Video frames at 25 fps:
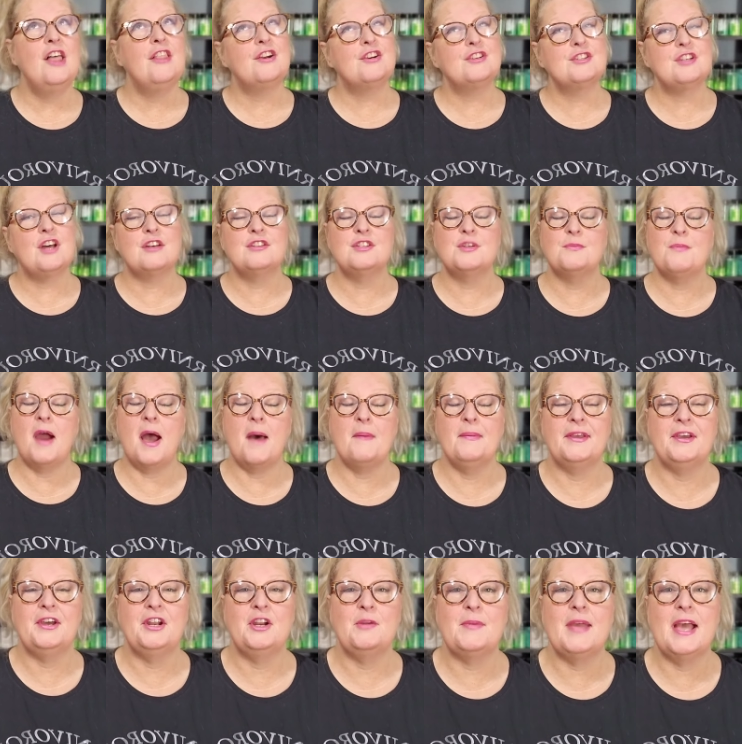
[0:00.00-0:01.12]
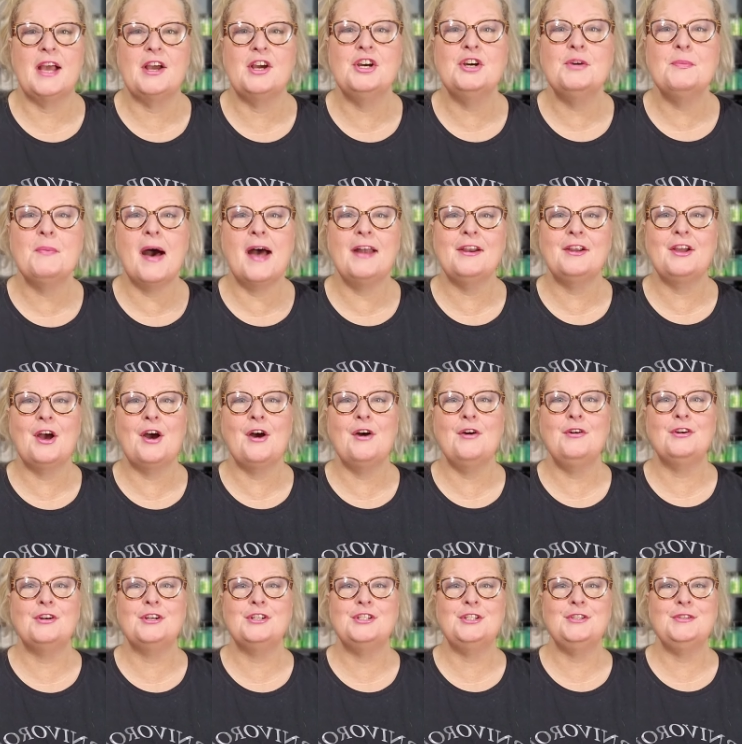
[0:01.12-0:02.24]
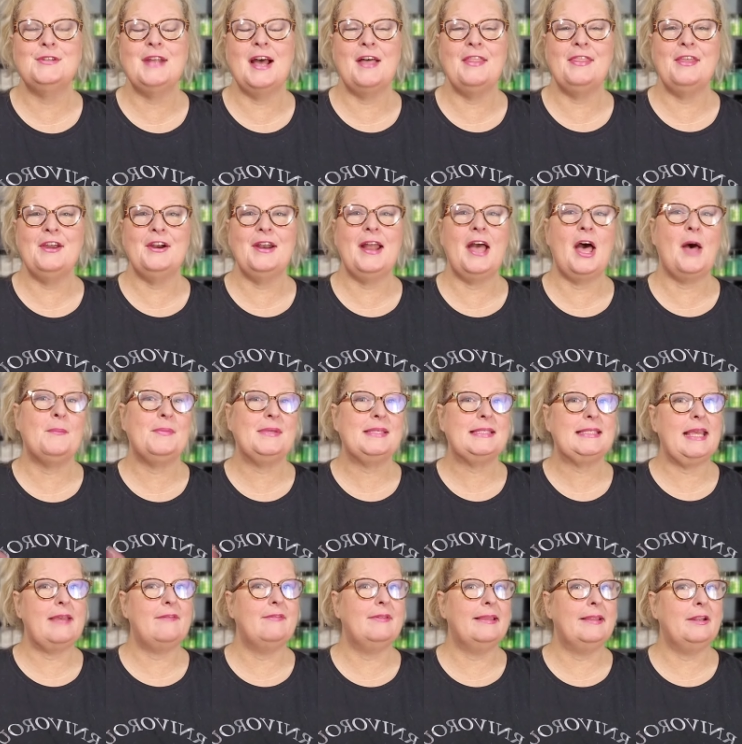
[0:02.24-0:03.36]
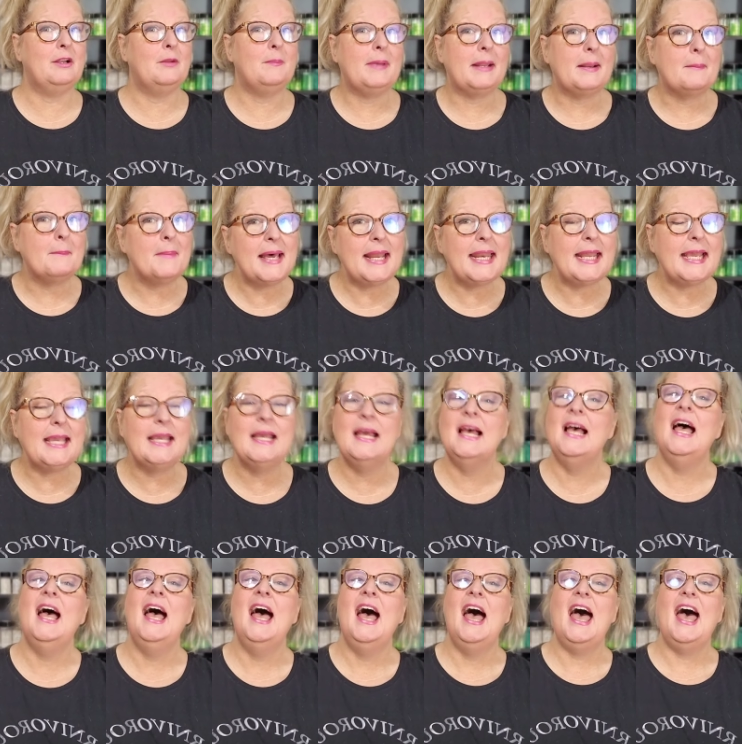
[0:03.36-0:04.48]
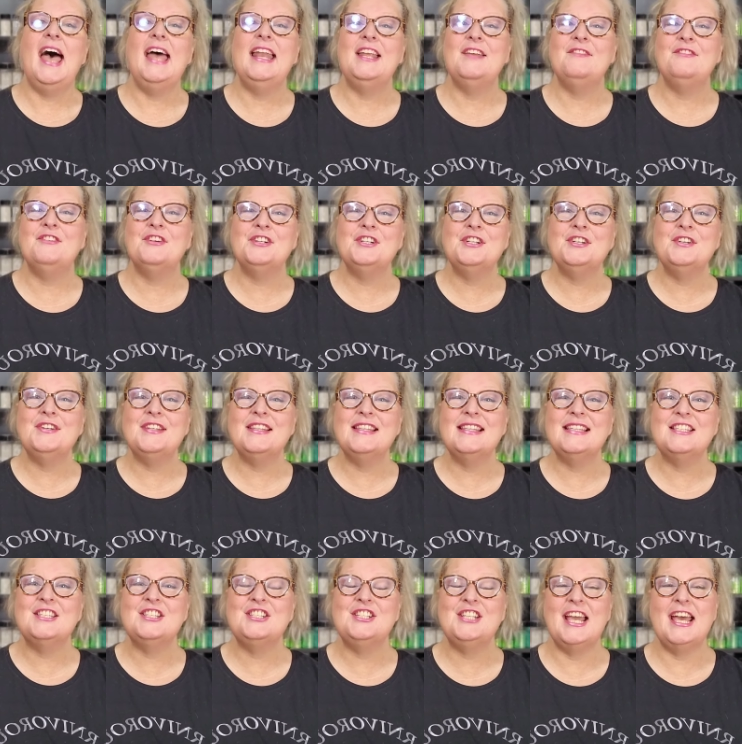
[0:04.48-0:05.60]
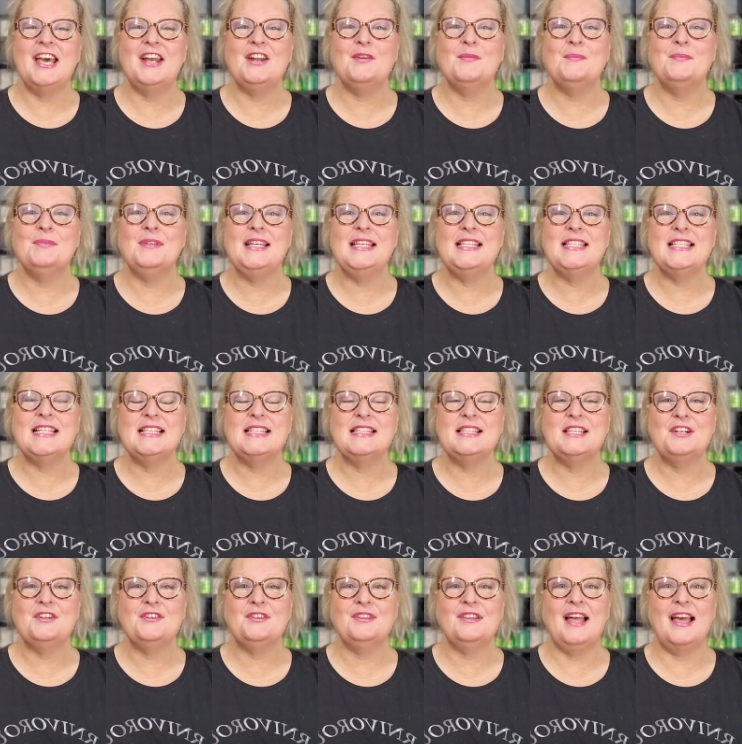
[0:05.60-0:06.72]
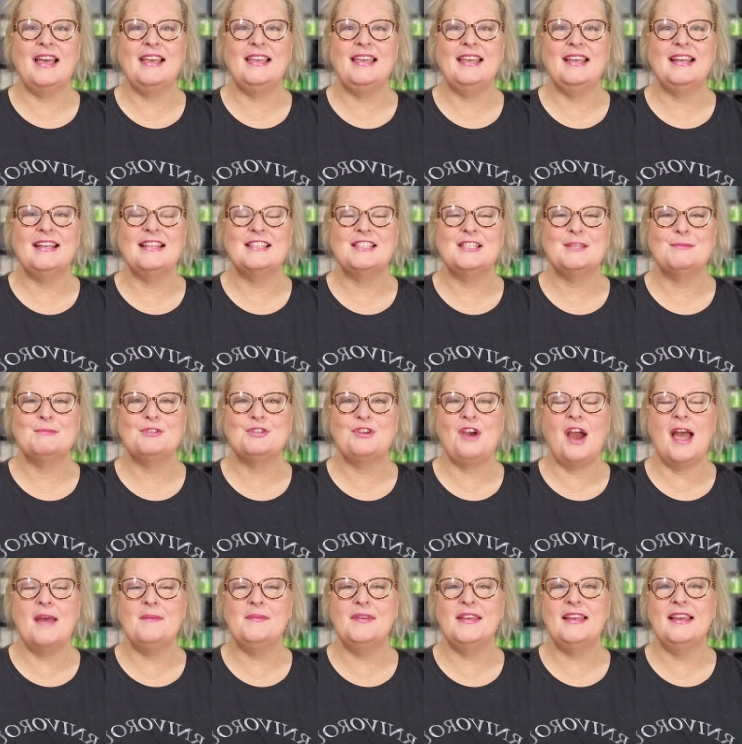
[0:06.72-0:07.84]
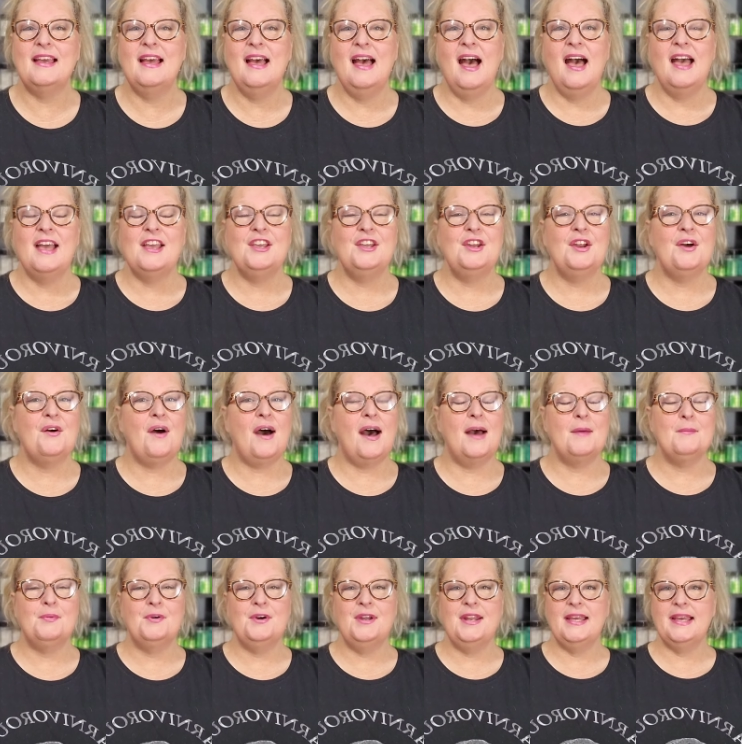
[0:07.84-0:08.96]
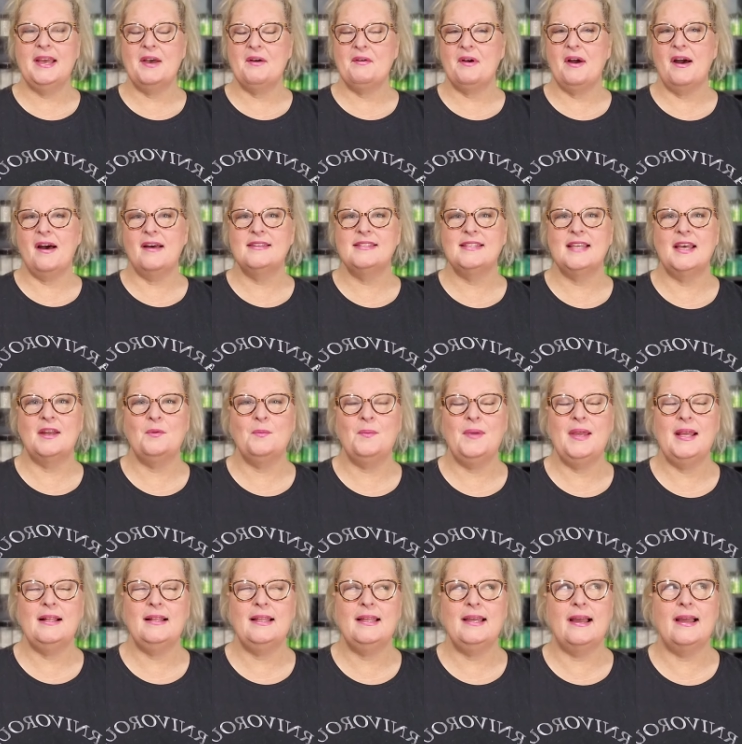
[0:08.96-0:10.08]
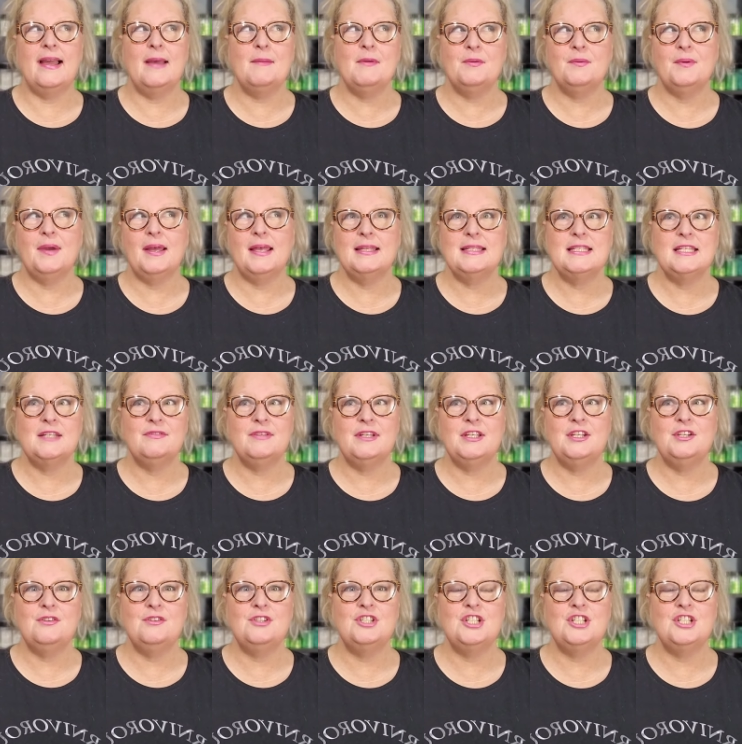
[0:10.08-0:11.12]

There's also probably going to be a coupon code or two down there to help you save a little bit of money. And if you're new to this channel, please consider liking and subscribing. You know, I'm putting out content weekly. I am a relatively new